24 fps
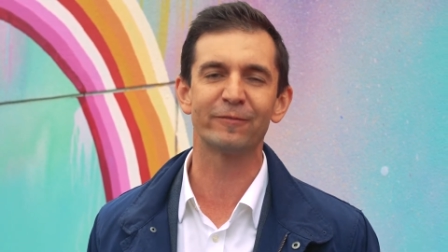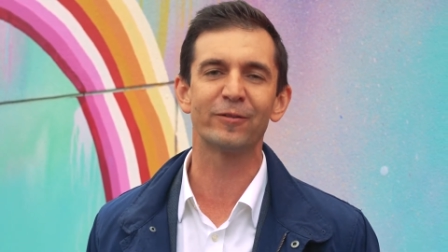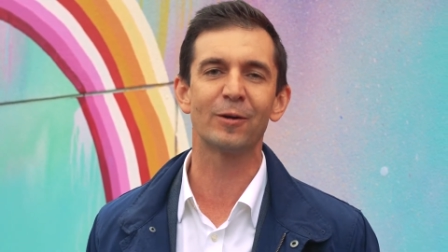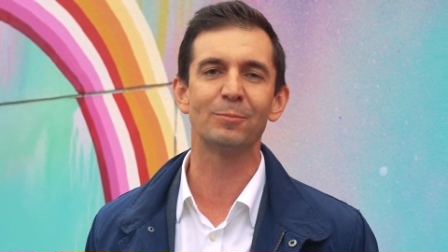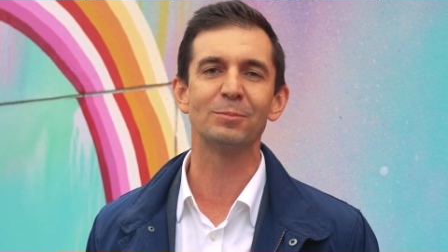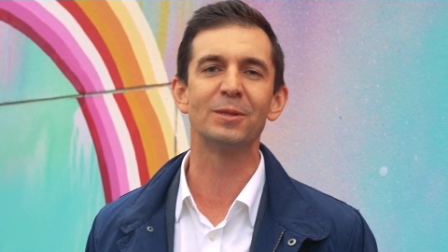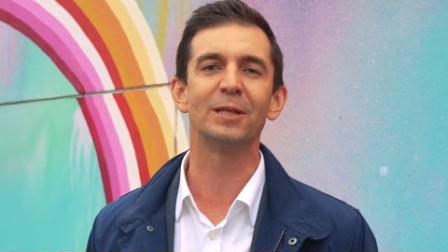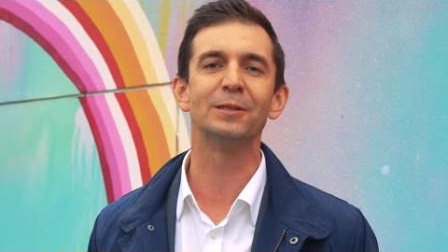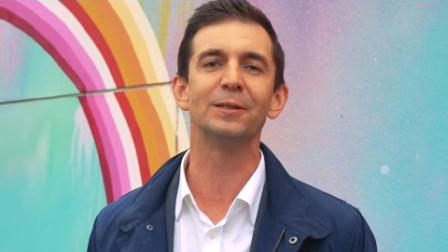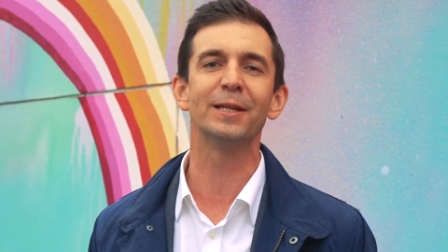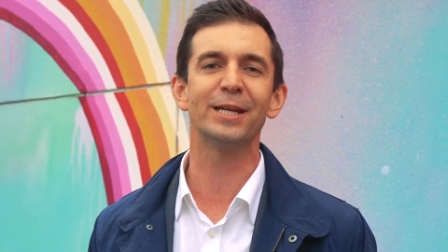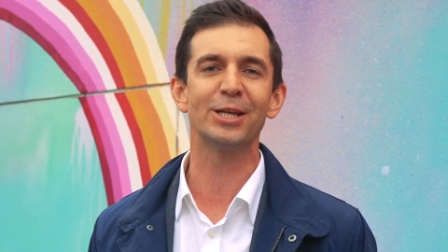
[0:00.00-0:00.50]

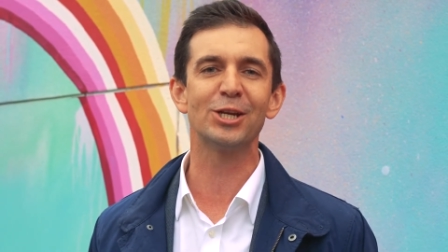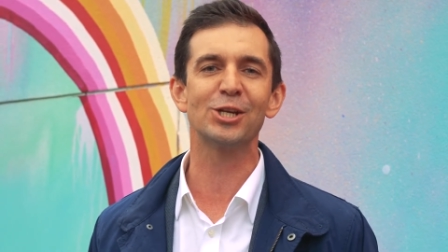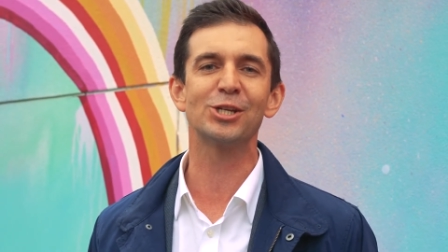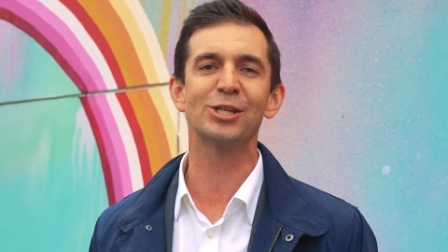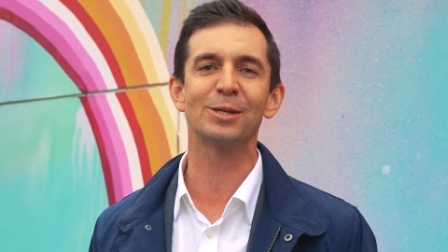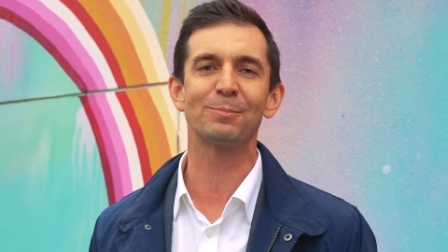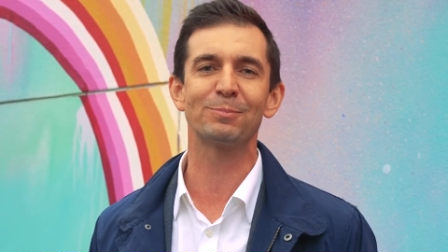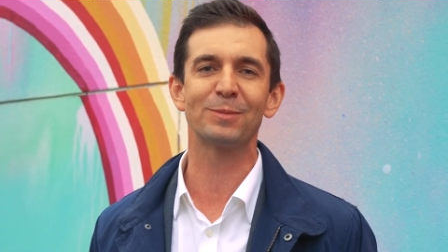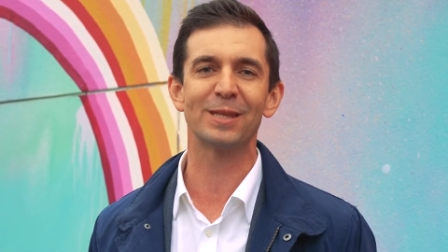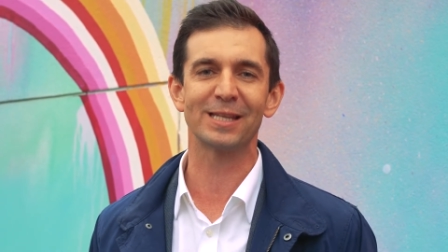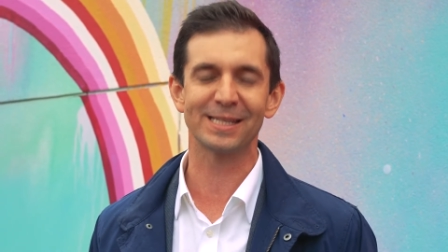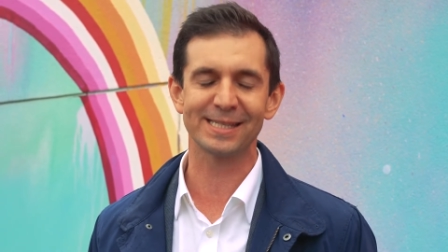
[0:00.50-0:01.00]
from the
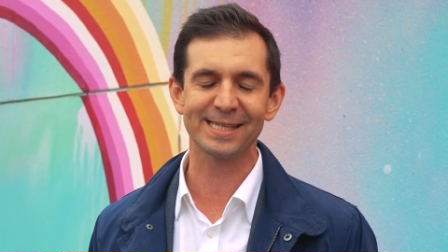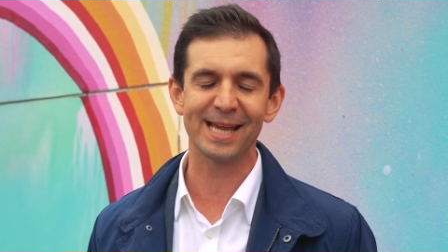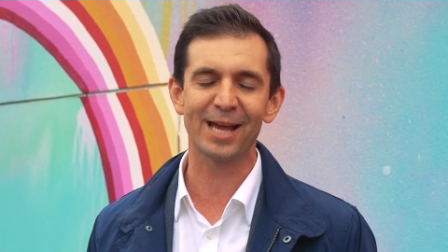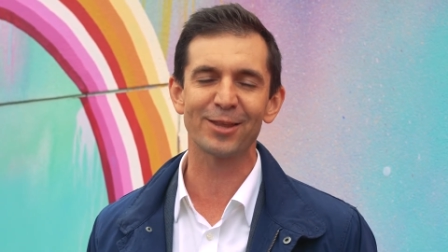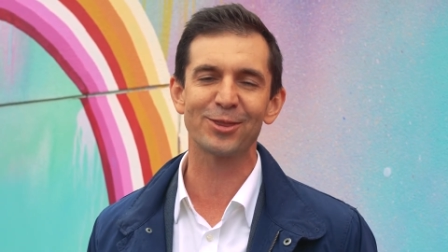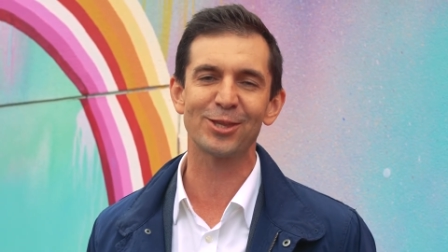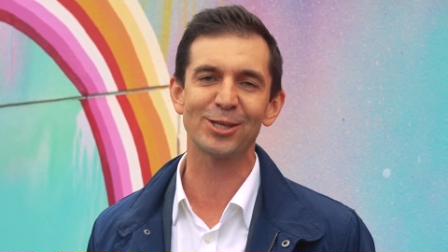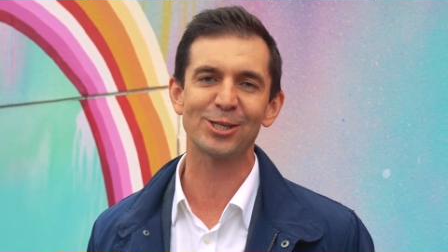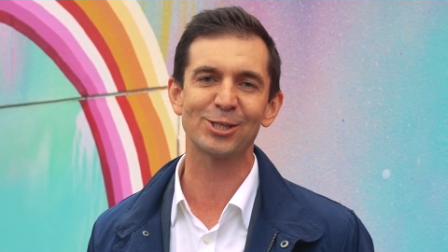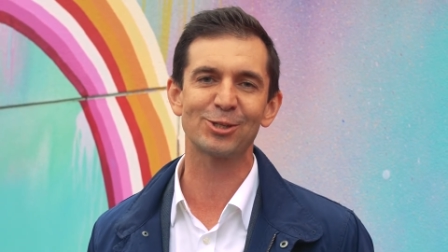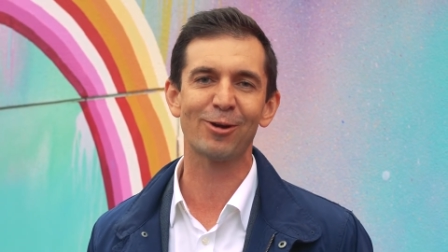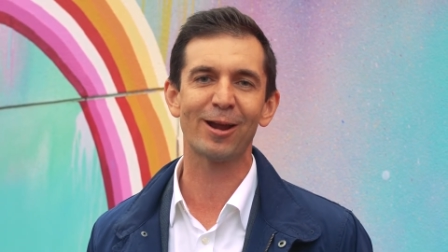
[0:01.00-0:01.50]
leadership that
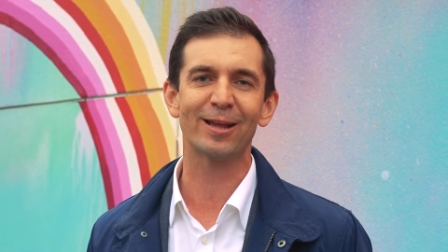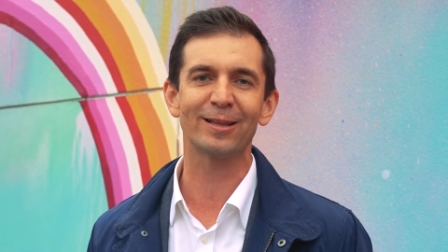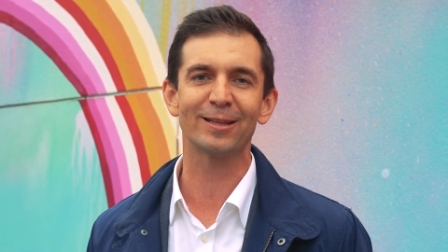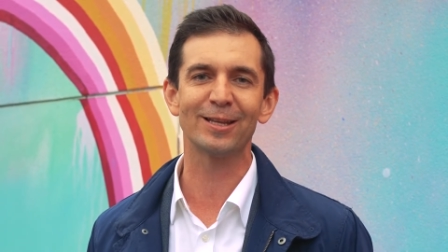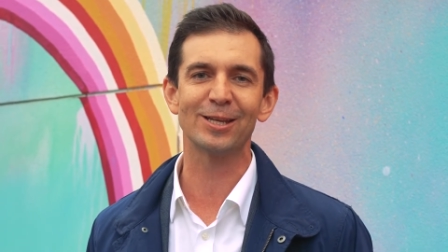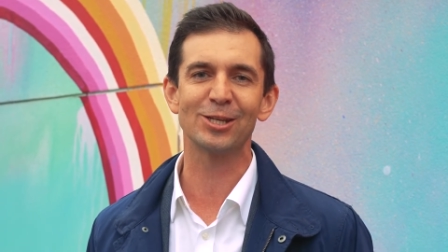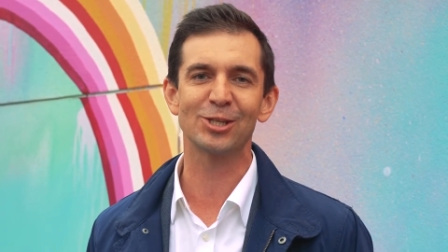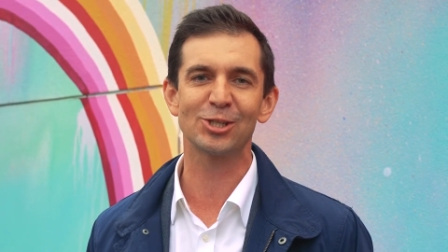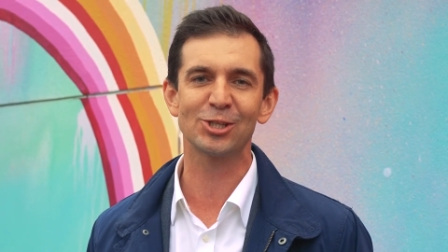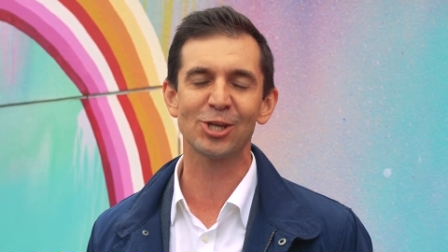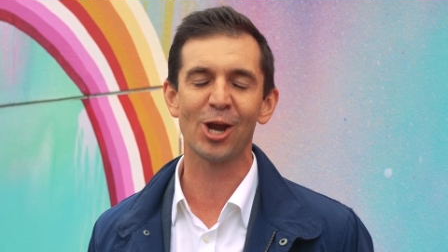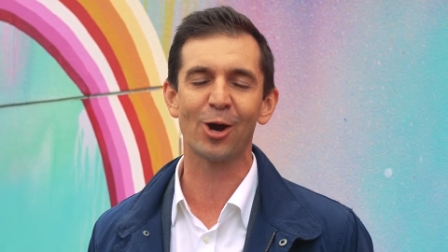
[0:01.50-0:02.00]
South
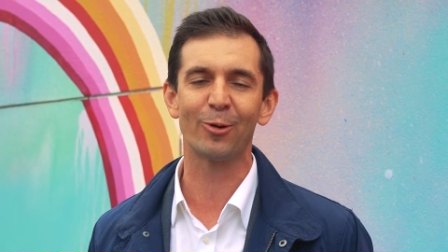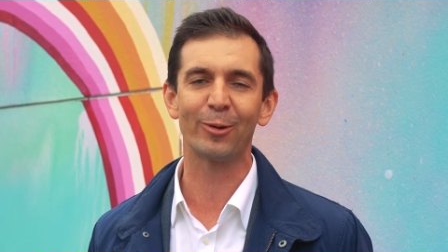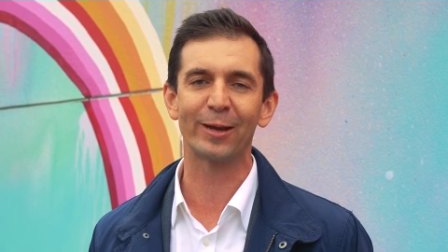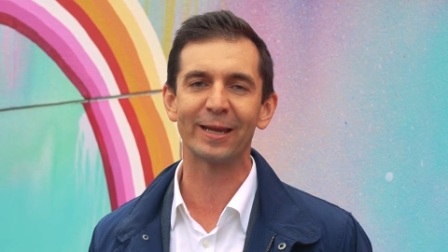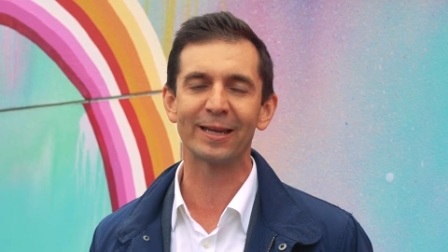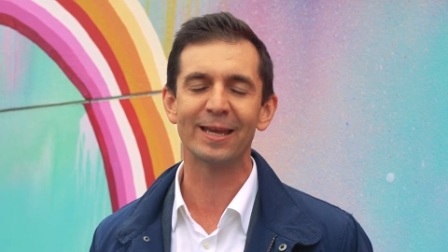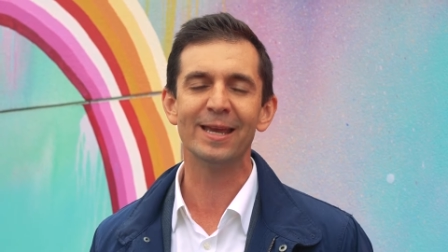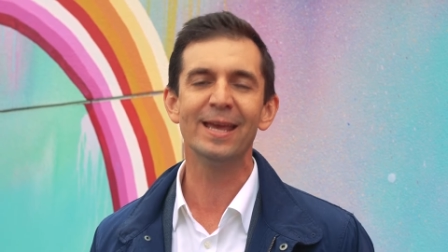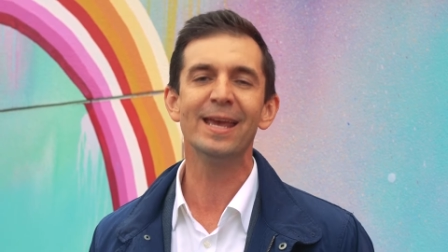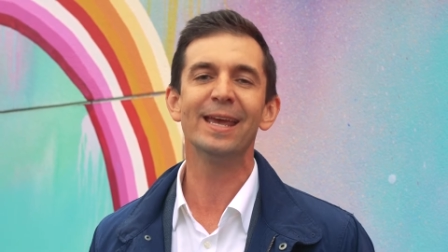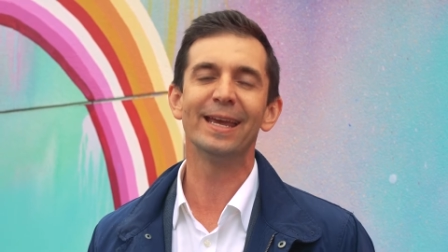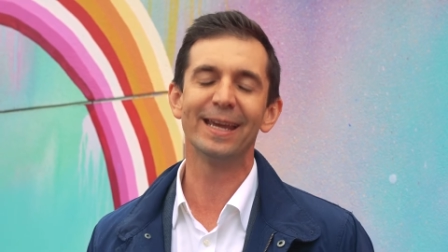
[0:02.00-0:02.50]
Australia is
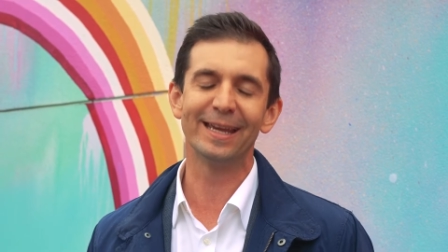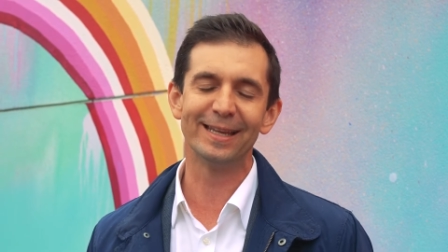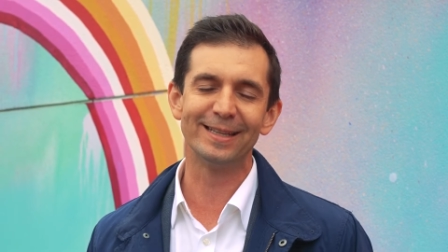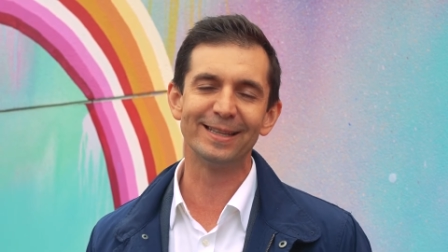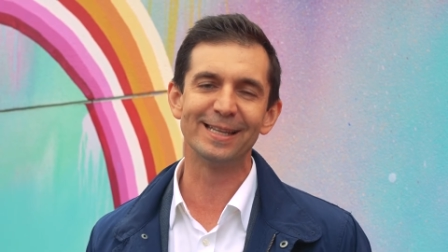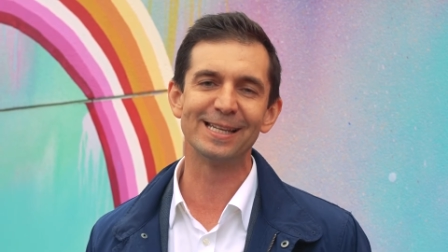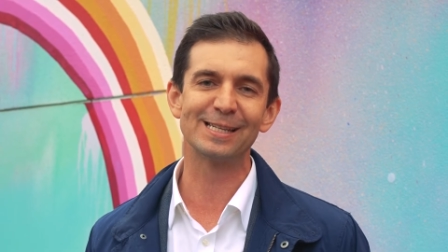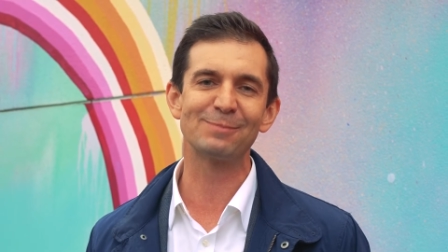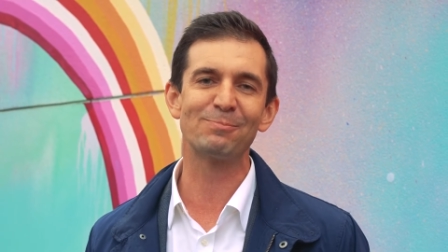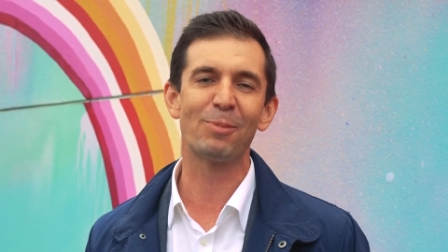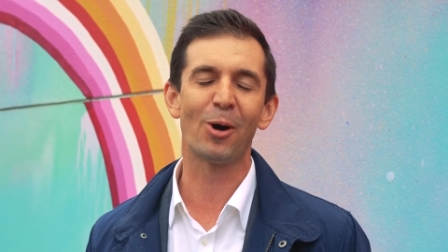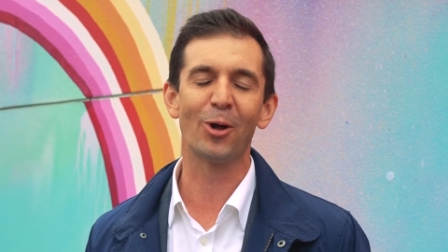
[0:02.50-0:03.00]
showing in
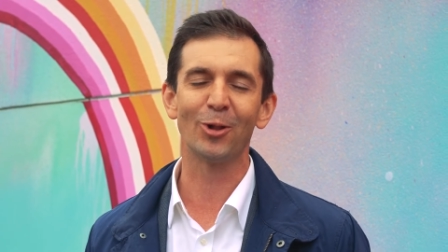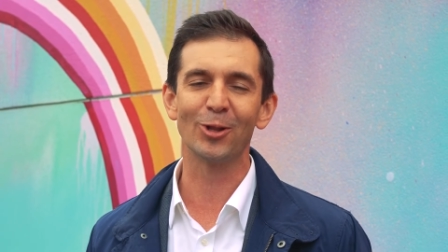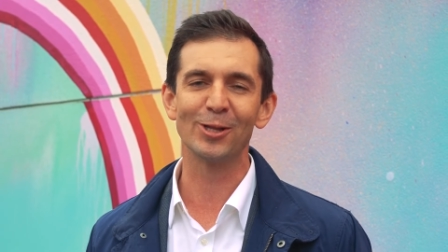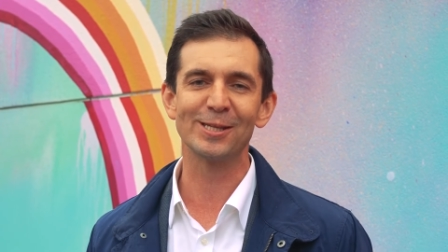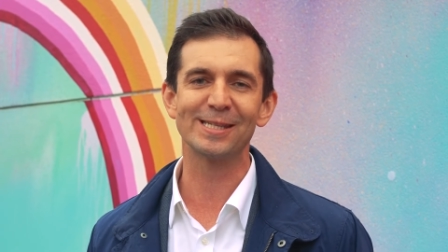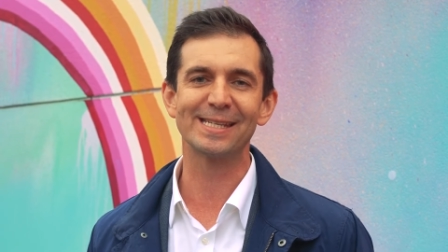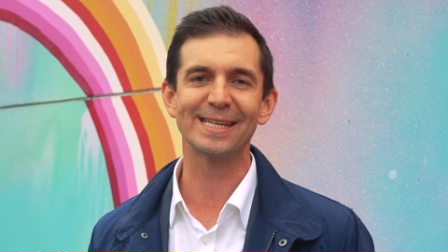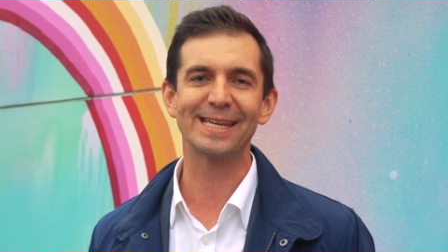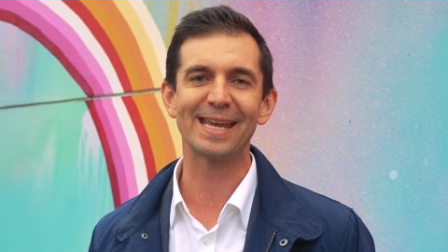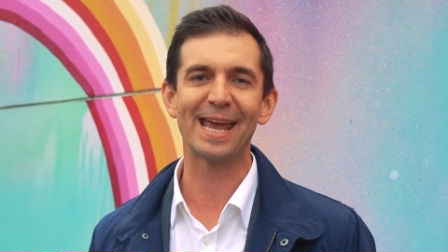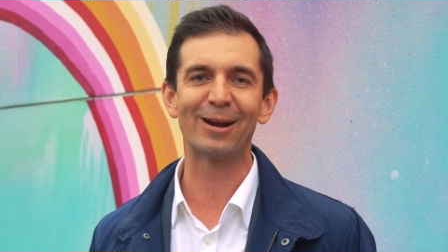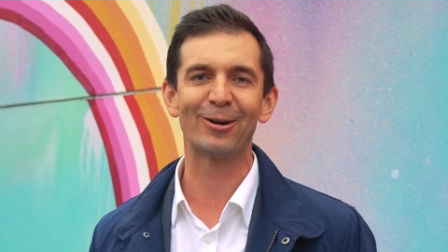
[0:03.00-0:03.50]
this
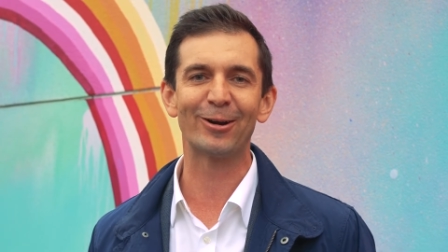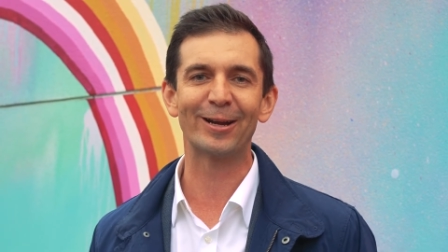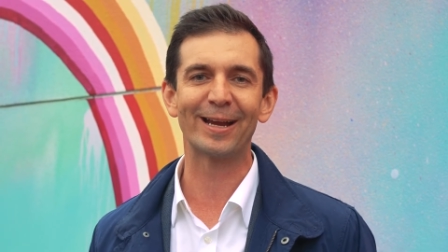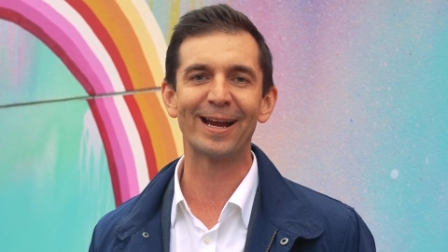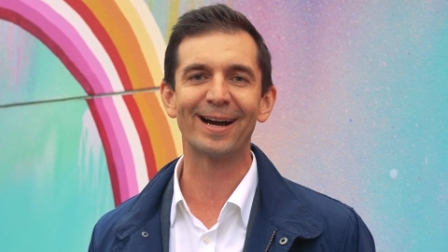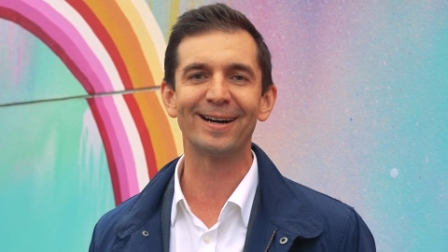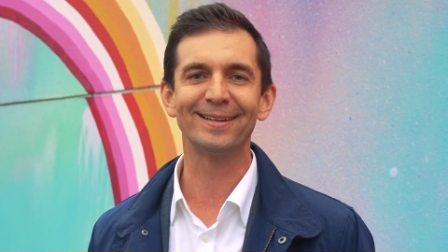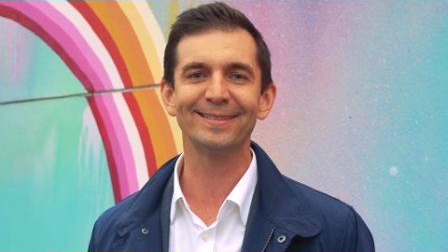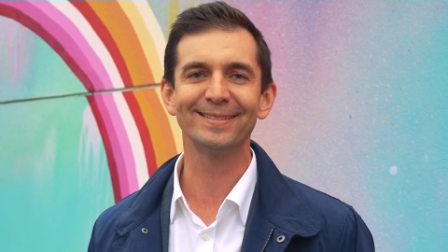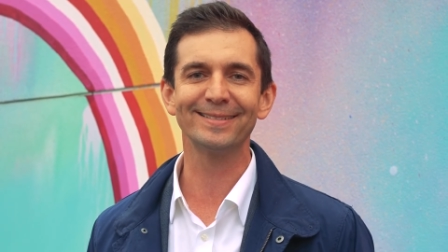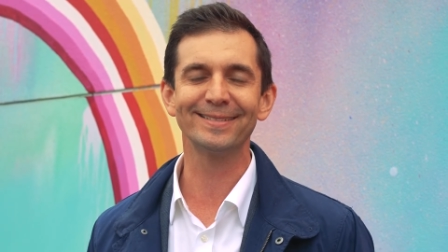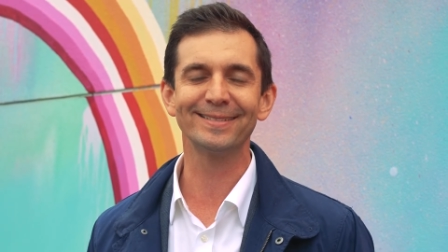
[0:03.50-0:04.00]
policy area.